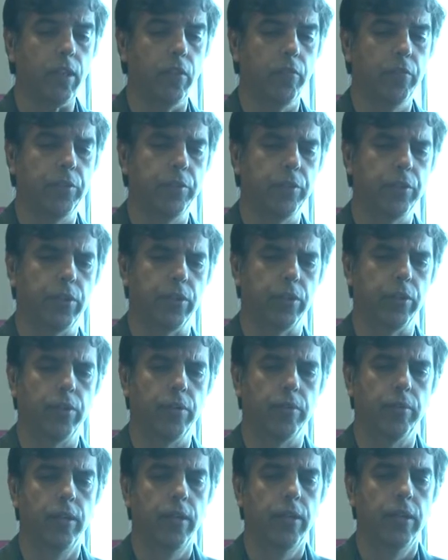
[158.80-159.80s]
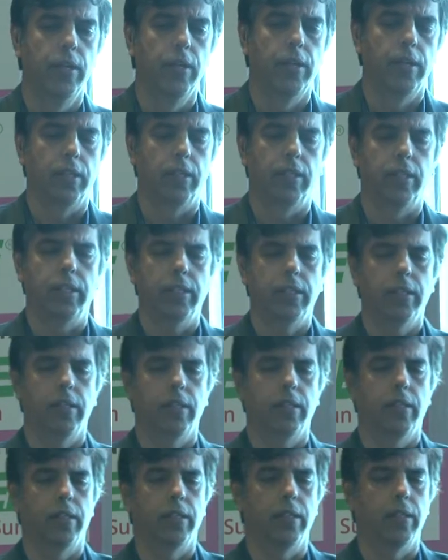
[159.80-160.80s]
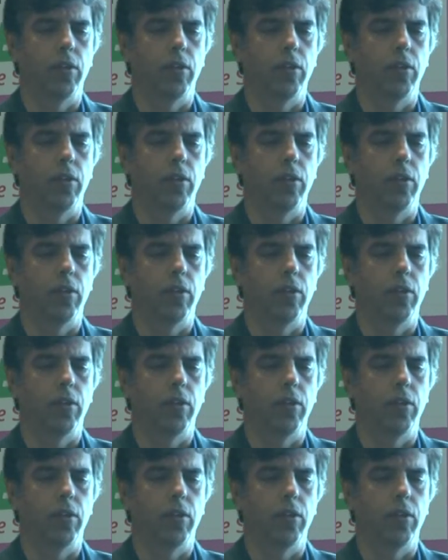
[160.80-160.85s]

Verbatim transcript: When we are talking about the uh,